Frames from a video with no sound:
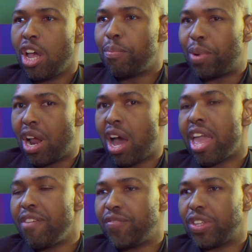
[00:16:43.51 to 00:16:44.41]
But our
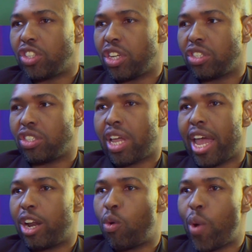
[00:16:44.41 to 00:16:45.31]
emphasis
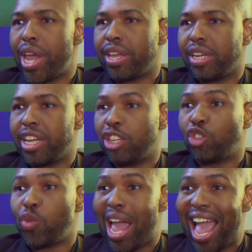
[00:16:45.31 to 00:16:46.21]
at Awaken is
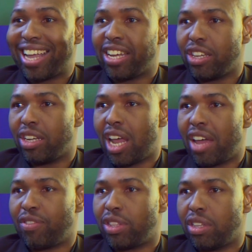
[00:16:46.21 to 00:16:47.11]
to anchor your
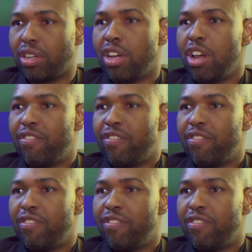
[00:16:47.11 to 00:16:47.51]
life on the